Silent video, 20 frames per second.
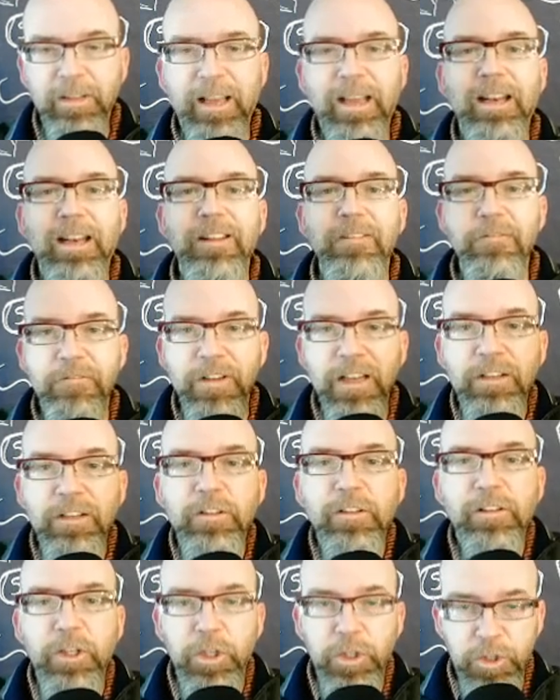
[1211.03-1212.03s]
and
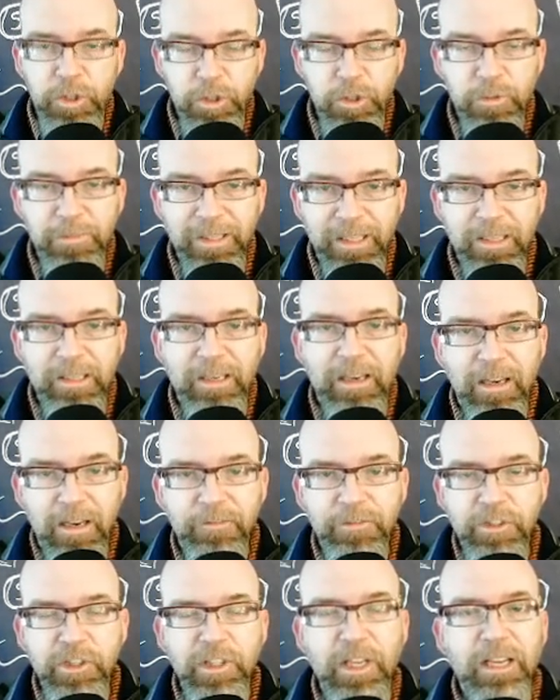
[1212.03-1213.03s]
eventually accumulate
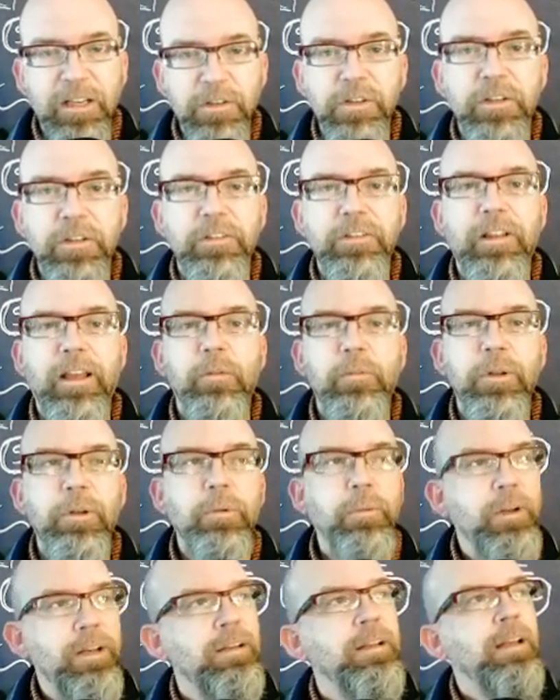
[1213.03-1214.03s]
enough changes that we
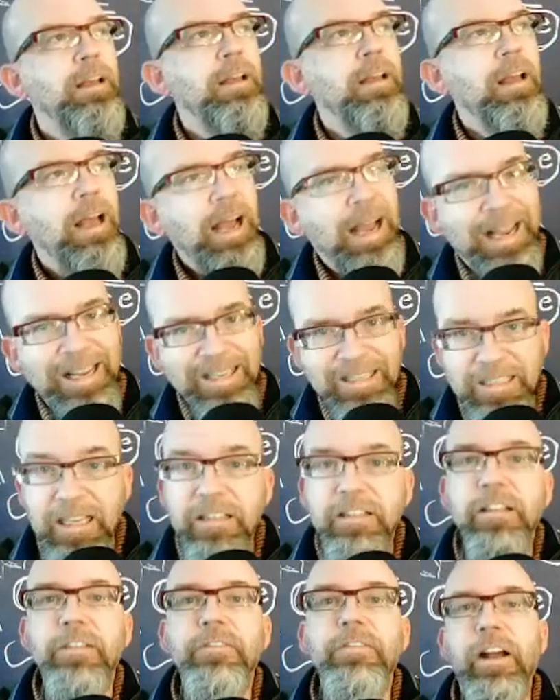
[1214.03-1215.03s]
would
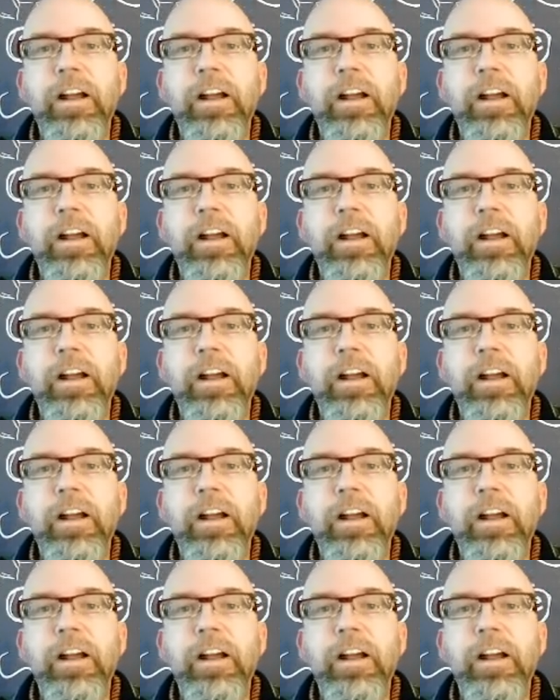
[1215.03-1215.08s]
identify